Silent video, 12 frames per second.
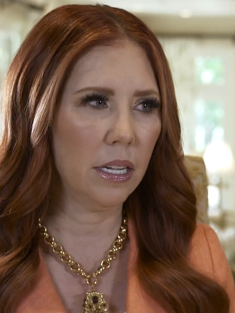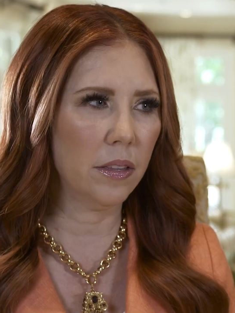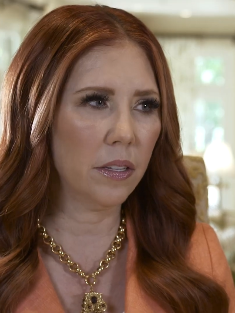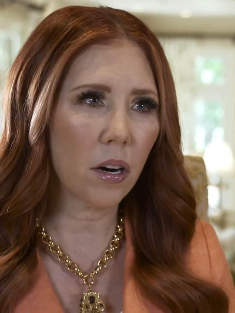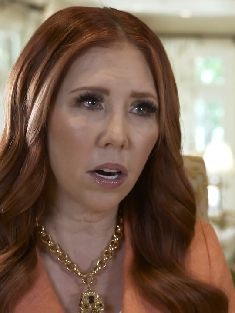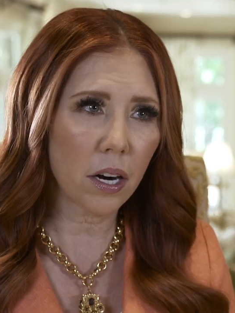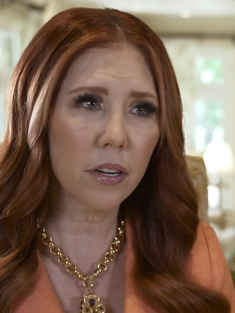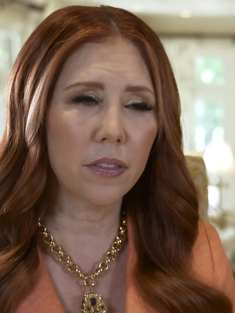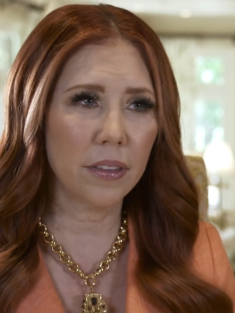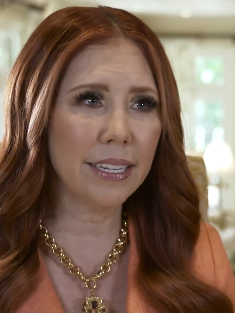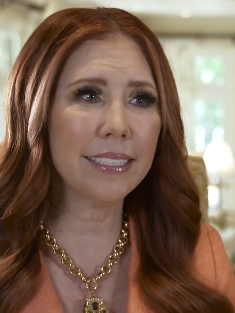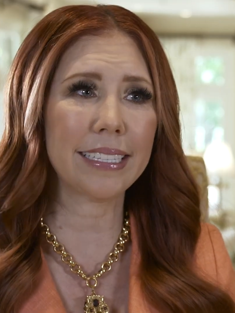there are
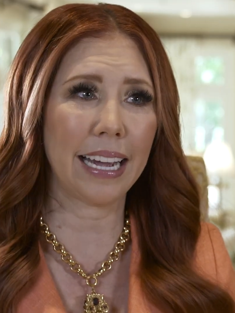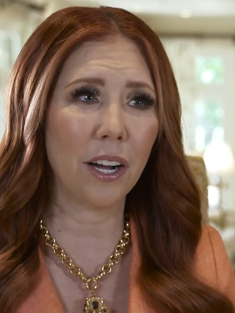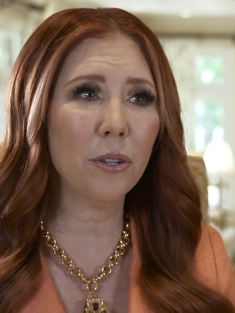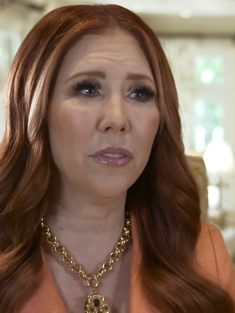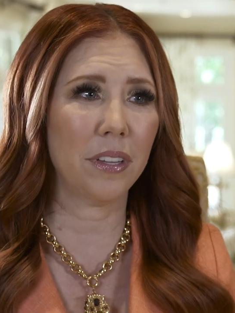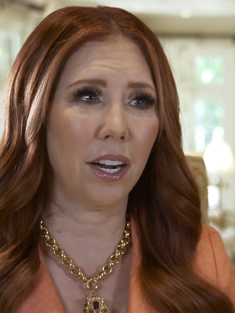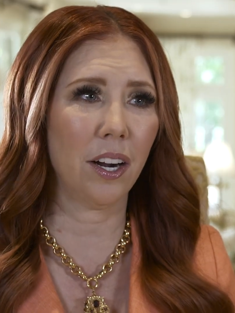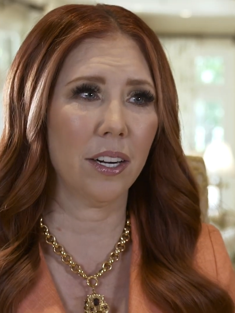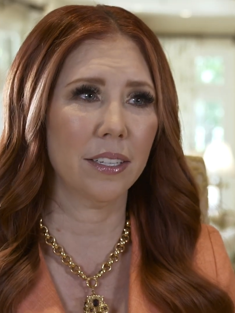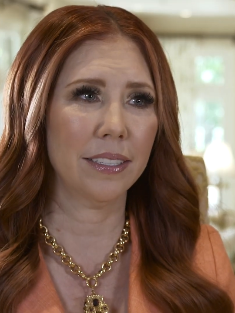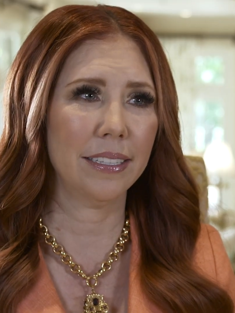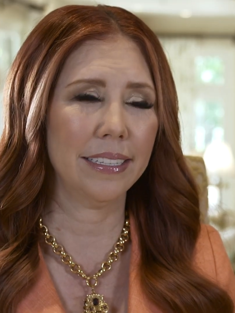things out there.
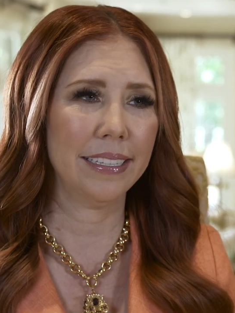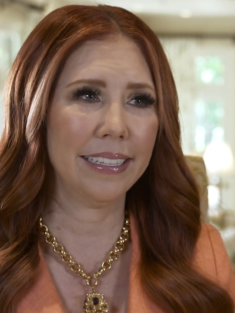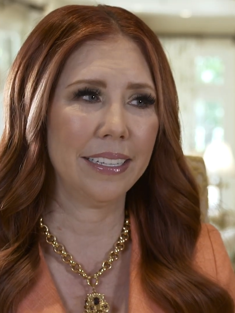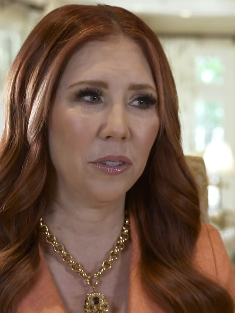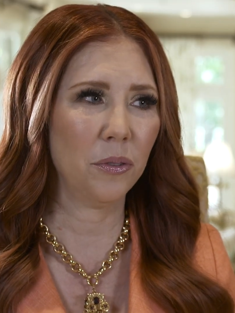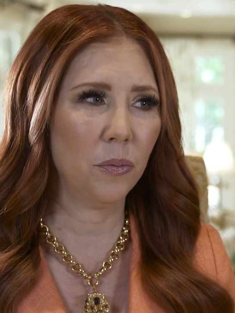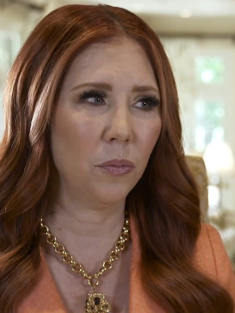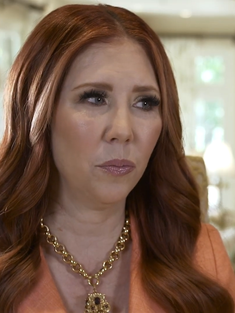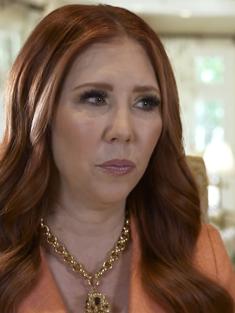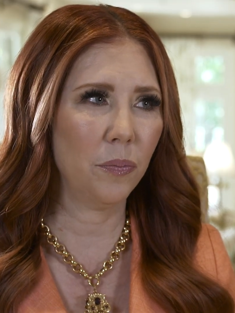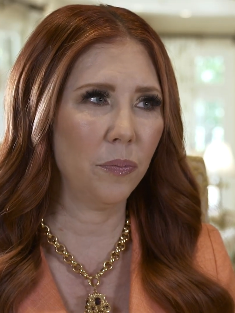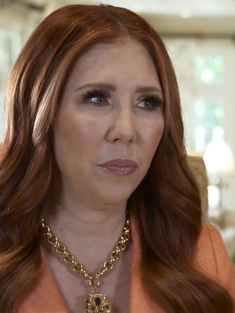
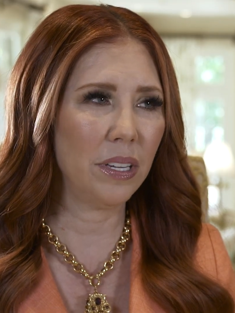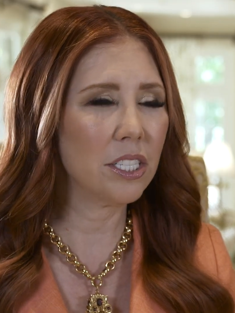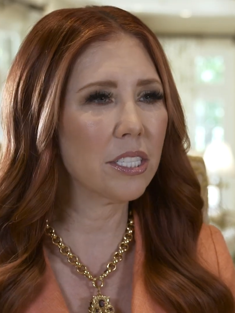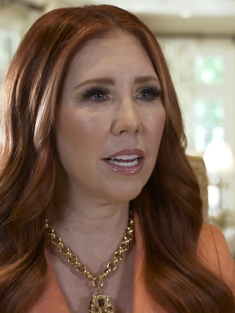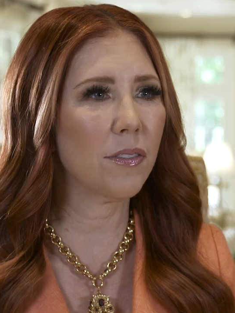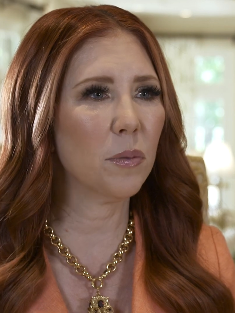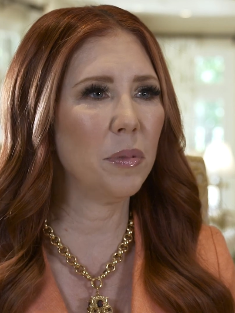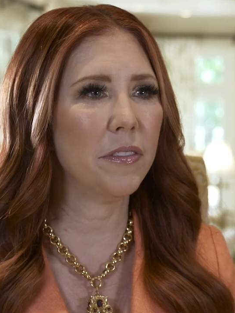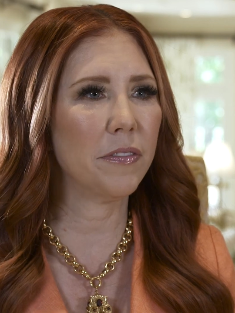They just have to be